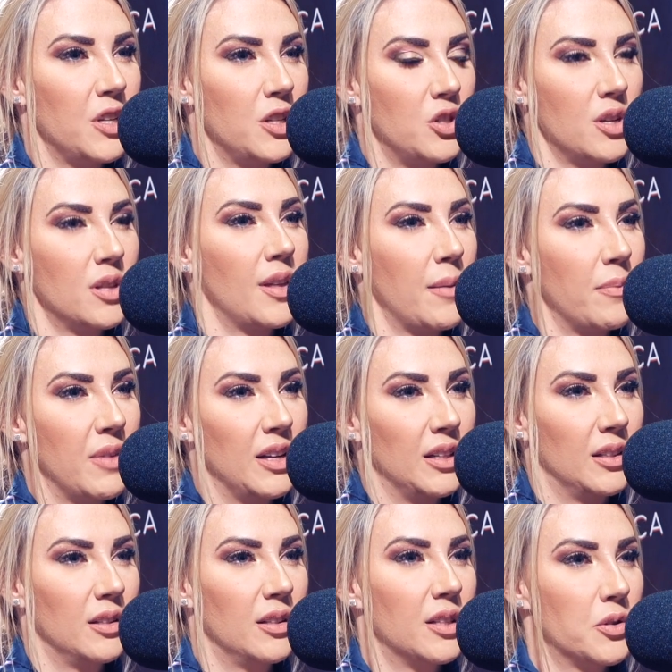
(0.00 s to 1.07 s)
Teaching them
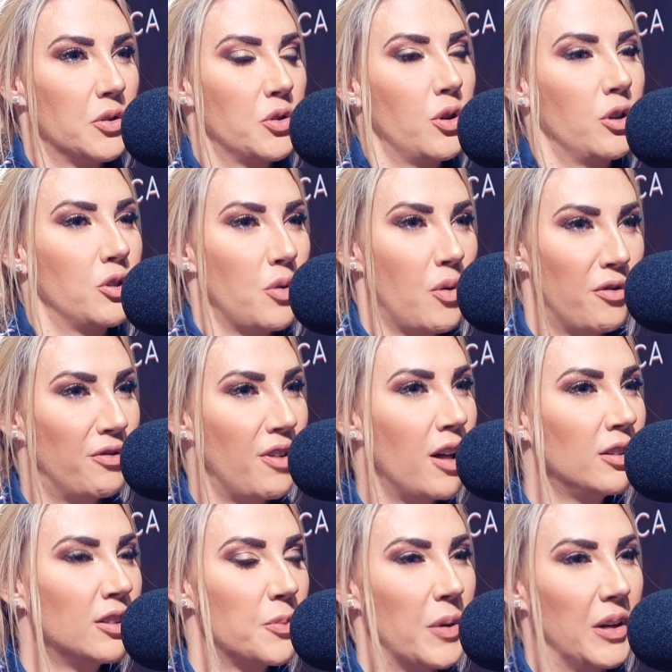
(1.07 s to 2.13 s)
that this is not your
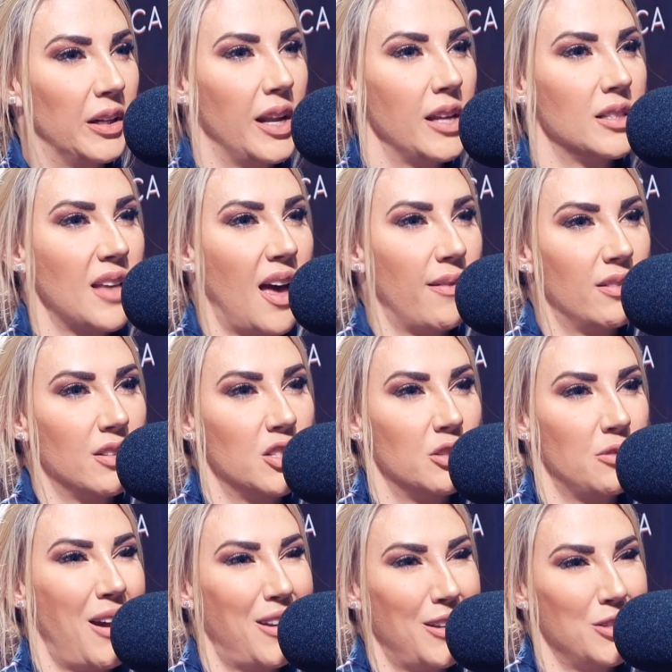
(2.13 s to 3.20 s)
fault, but let's have a
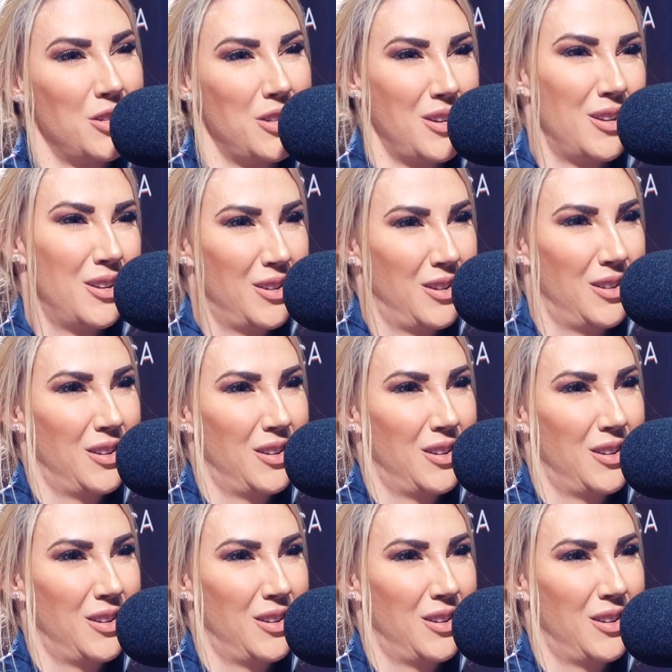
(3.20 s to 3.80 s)
strategy.